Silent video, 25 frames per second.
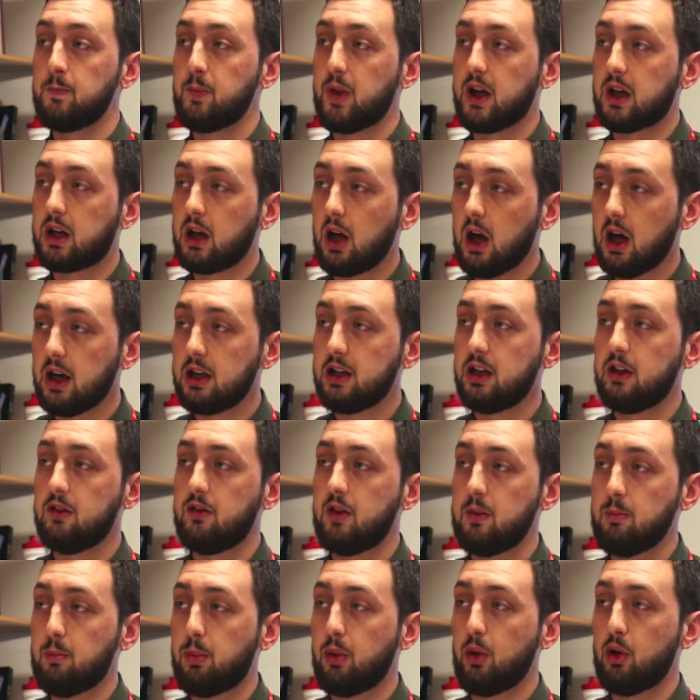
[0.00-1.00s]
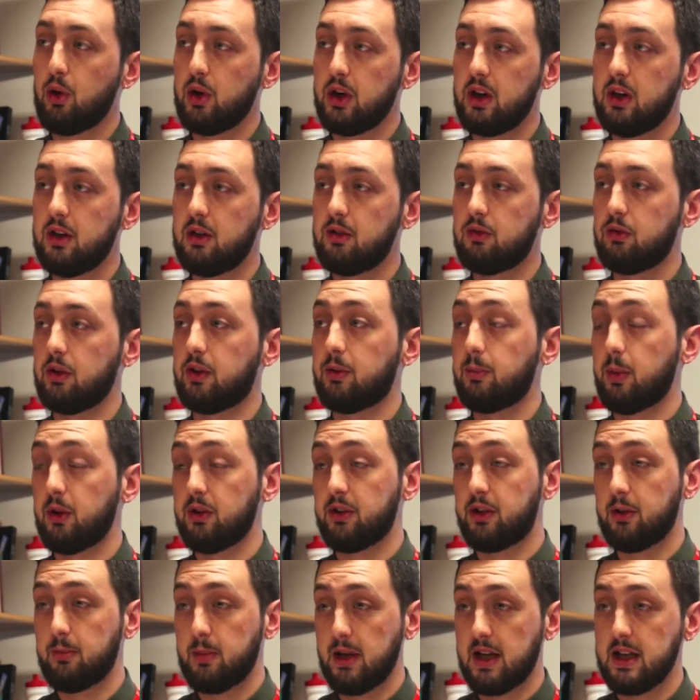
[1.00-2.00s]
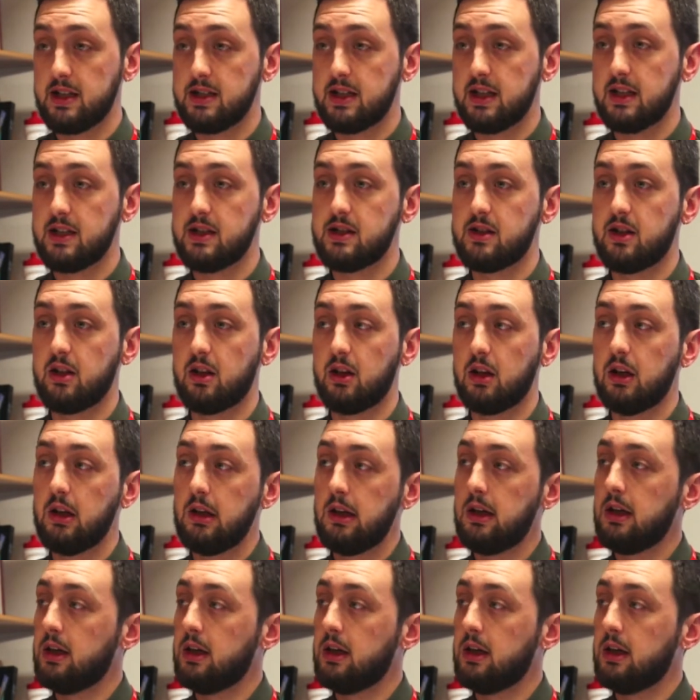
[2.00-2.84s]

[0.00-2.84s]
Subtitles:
the kind of employers' responsibilities that